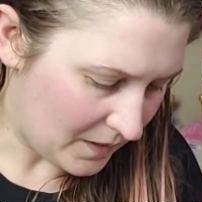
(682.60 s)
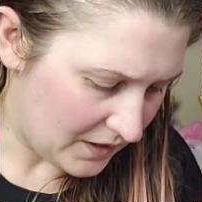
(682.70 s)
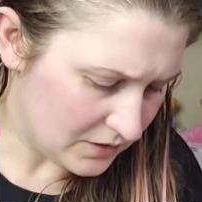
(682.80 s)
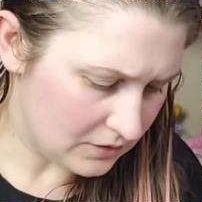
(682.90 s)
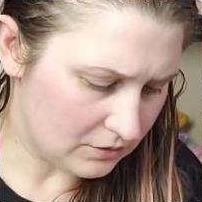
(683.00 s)

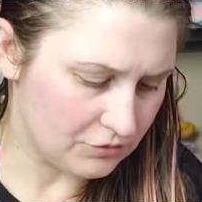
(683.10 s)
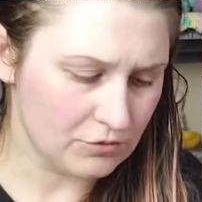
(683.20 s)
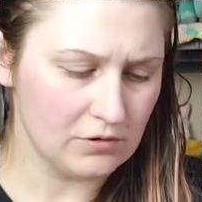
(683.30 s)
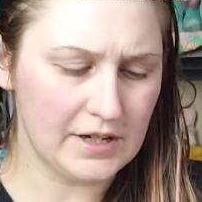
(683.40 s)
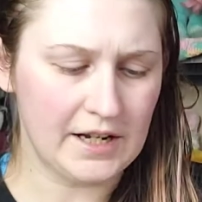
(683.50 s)
in the little
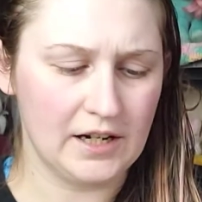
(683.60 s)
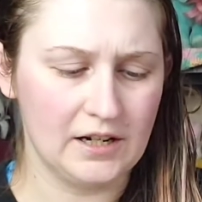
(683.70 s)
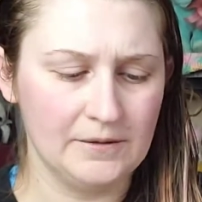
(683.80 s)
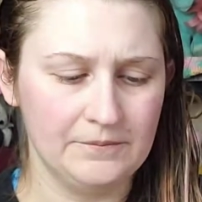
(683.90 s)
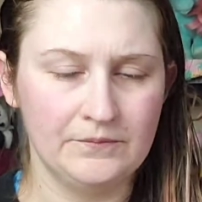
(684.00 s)
drawer
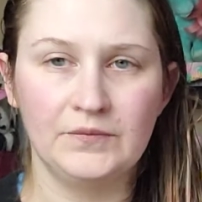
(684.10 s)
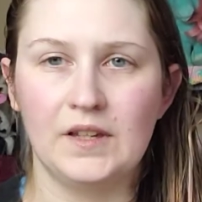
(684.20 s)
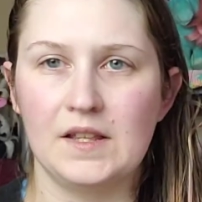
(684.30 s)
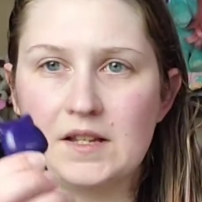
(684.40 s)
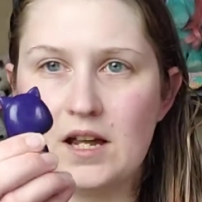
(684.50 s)
here,
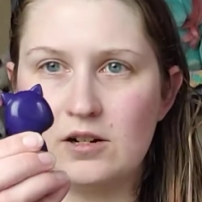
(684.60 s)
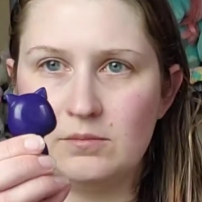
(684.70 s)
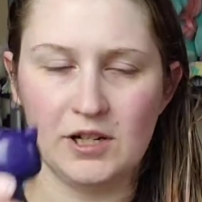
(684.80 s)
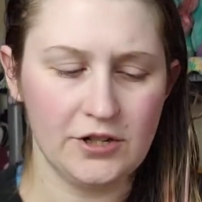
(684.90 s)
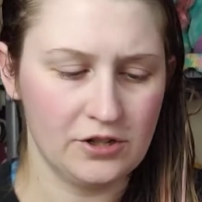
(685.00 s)
that's got her
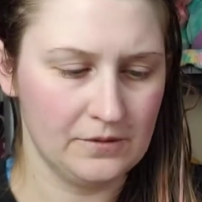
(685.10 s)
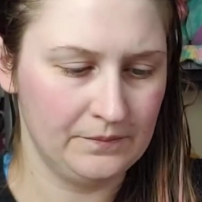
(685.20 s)
brush.